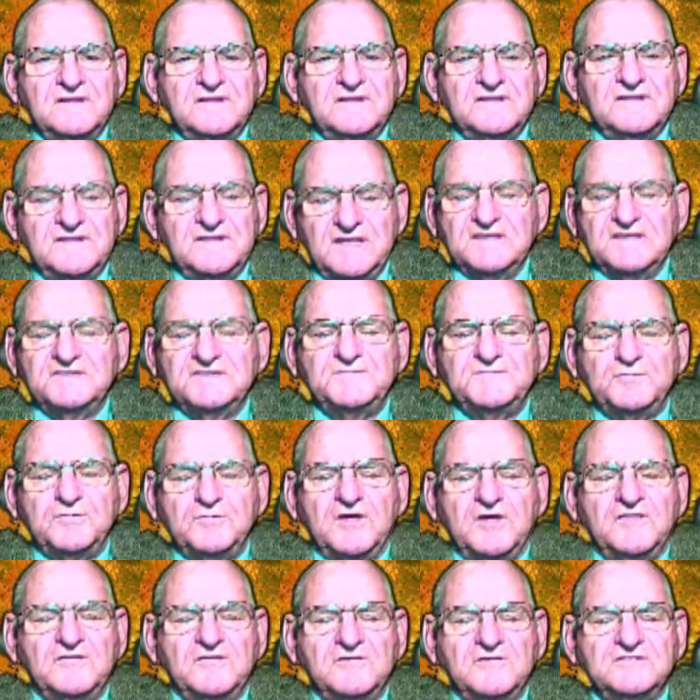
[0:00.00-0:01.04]
Yes,
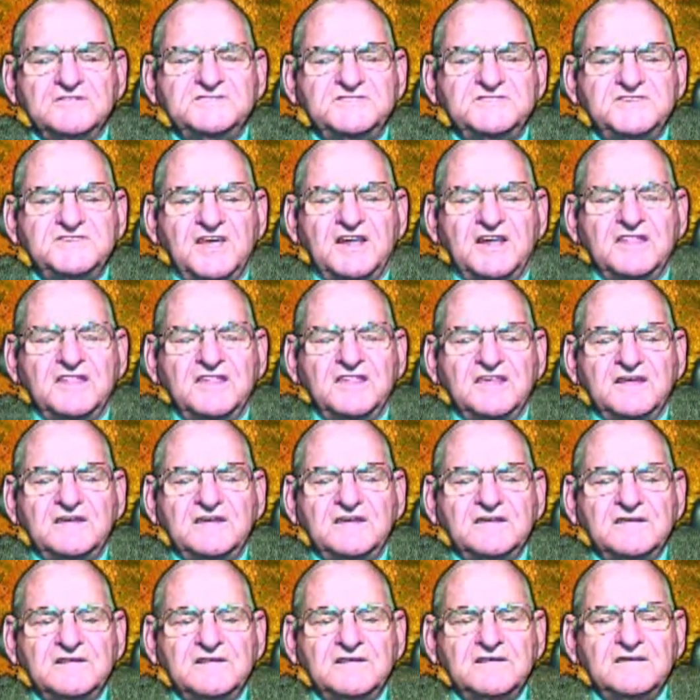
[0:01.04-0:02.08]
brethren, study
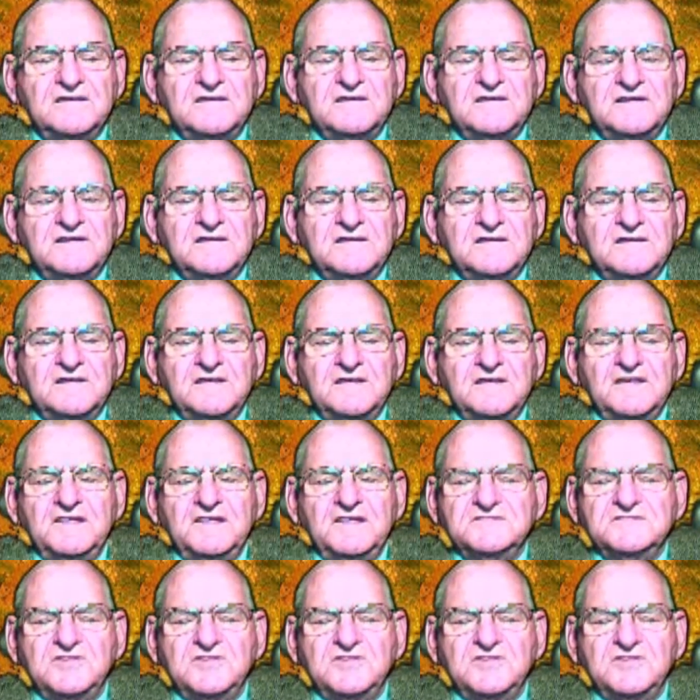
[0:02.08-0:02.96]
it.